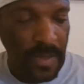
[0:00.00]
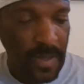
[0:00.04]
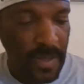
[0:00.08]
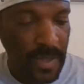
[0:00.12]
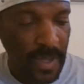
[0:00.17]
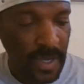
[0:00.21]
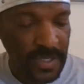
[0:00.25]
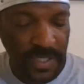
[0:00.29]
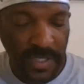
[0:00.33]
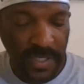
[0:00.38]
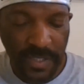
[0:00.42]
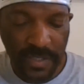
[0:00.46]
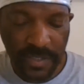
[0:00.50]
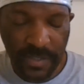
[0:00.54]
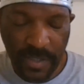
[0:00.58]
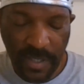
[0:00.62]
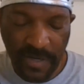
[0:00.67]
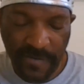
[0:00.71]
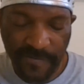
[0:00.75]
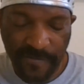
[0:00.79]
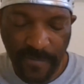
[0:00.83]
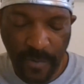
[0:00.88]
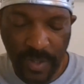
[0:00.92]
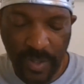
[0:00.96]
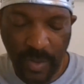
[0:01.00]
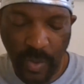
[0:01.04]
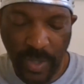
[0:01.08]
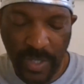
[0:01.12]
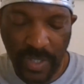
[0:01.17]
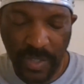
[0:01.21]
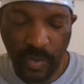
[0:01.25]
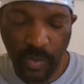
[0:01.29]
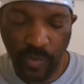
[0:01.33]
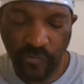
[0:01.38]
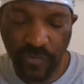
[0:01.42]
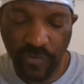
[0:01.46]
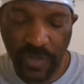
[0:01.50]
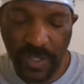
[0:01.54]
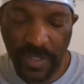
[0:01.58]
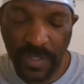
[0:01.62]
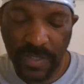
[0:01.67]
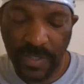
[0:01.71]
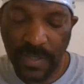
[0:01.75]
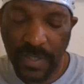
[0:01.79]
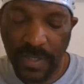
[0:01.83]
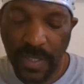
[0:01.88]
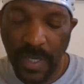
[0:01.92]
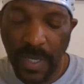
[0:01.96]
Exodus 34:22
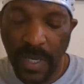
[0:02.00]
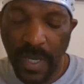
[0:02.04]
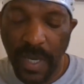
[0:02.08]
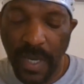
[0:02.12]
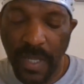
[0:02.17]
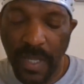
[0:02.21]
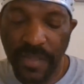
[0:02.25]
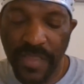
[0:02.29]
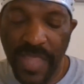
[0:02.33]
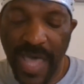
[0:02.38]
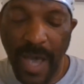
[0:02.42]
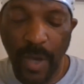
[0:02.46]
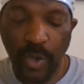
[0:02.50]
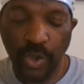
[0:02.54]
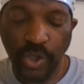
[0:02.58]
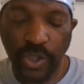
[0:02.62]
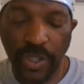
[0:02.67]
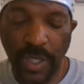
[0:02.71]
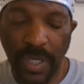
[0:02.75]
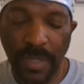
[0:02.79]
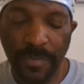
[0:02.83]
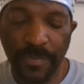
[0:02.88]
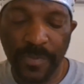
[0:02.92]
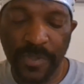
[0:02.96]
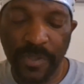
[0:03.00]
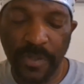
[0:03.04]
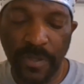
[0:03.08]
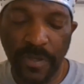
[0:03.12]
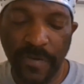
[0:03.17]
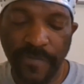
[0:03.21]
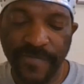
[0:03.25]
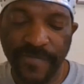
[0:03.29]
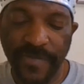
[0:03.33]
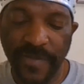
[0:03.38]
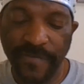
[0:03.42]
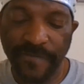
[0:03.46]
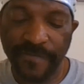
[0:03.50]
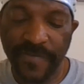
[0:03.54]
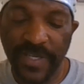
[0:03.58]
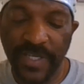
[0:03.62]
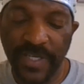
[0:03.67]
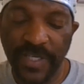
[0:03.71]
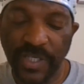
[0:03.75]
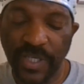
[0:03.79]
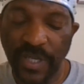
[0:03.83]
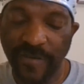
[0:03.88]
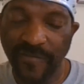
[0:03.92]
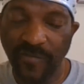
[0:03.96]
reads, "And thou shalt observe the
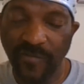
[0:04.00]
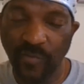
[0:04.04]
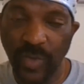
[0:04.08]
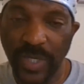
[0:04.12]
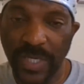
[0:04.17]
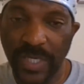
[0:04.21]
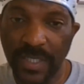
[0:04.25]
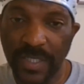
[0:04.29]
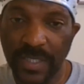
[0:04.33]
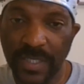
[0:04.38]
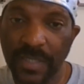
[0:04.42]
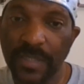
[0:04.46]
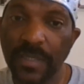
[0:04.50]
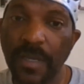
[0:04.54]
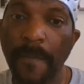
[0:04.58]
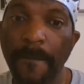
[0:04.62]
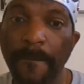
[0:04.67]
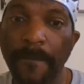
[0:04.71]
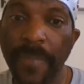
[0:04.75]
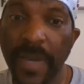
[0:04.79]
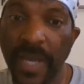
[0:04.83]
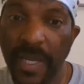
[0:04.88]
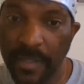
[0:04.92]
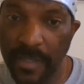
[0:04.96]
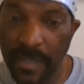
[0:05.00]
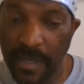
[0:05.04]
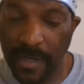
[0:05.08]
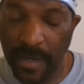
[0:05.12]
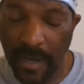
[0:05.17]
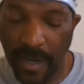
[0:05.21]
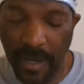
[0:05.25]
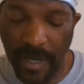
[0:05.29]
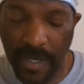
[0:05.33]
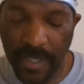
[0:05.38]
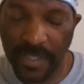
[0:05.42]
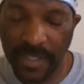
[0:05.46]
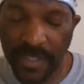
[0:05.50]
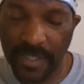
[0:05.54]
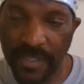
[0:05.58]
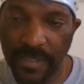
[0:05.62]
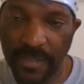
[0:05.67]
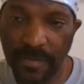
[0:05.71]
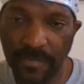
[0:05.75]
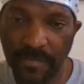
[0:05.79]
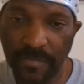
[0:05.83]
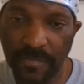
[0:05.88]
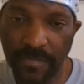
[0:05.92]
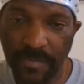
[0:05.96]
feast of weeks,
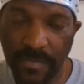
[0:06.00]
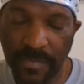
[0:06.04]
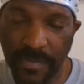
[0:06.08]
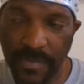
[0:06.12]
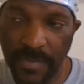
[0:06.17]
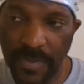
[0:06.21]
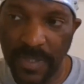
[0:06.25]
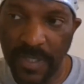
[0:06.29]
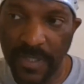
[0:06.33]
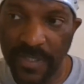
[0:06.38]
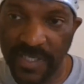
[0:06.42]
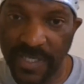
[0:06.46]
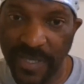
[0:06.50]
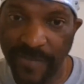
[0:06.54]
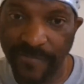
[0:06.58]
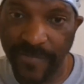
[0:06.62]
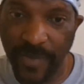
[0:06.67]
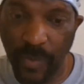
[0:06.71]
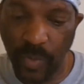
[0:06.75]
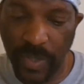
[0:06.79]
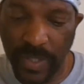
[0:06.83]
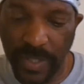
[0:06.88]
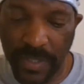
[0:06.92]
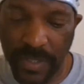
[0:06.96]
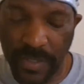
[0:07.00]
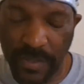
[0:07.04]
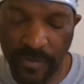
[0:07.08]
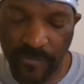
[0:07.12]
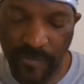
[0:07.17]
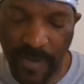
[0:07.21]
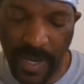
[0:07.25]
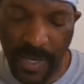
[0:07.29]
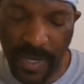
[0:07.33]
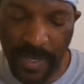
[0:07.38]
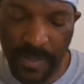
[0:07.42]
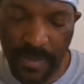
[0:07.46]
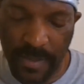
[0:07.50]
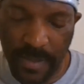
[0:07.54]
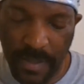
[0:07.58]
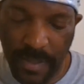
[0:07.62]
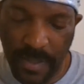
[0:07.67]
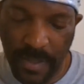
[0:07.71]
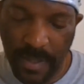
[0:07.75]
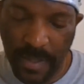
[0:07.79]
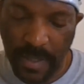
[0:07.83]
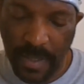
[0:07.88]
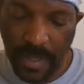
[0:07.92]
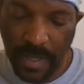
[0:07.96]
Pentecost, the 7 weeks, right?
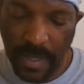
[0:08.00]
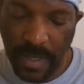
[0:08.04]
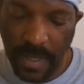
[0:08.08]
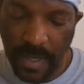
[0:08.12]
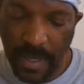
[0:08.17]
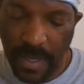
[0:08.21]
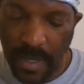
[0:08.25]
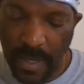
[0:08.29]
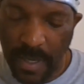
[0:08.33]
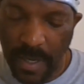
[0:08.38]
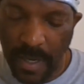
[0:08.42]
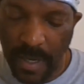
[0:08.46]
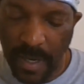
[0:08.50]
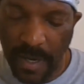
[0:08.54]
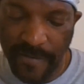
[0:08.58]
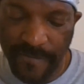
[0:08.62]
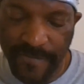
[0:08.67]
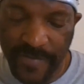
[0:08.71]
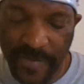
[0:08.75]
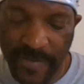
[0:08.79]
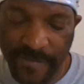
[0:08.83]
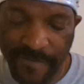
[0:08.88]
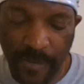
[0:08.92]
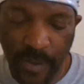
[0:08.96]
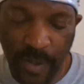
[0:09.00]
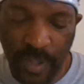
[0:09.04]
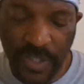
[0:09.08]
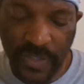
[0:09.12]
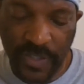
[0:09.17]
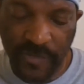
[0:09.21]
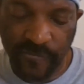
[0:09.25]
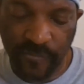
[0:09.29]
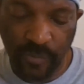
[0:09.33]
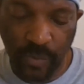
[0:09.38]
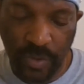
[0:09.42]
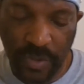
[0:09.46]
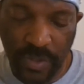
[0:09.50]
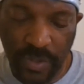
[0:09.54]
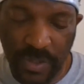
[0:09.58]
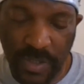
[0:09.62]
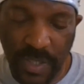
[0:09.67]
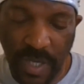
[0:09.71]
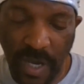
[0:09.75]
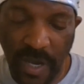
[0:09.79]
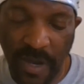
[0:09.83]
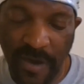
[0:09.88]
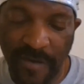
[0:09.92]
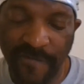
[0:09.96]
Of the first
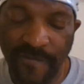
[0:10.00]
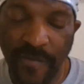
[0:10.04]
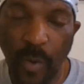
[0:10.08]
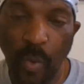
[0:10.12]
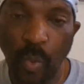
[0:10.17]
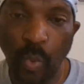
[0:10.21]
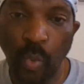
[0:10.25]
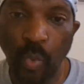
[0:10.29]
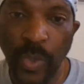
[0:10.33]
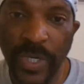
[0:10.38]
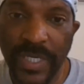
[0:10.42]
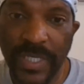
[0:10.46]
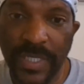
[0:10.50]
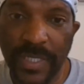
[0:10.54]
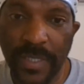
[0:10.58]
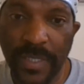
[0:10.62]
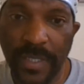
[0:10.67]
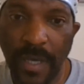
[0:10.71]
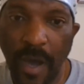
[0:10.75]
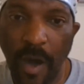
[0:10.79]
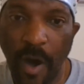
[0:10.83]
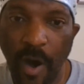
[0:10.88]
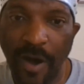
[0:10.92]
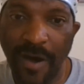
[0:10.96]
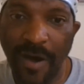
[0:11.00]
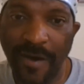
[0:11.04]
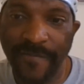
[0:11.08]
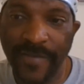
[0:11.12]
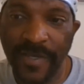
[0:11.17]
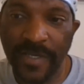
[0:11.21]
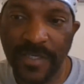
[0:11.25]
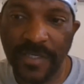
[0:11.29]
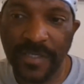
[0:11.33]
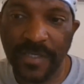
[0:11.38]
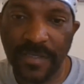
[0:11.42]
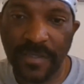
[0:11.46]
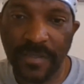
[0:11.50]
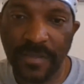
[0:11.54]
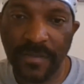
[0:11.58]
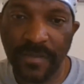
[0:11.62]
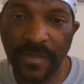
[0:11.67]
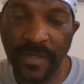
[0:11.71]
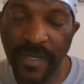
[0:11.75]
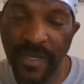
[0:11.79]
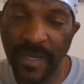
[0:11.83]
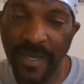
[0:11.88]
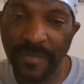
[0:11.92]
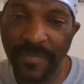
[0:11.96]
fruits of wheat harvest."
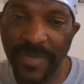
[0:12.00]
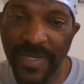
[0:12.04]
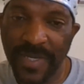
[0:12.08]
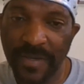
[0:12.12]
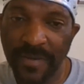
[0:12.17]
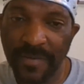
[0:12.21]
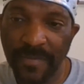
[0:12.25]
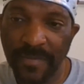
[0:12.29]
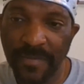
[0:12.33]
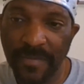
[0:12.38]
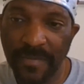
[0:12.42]
You hear me?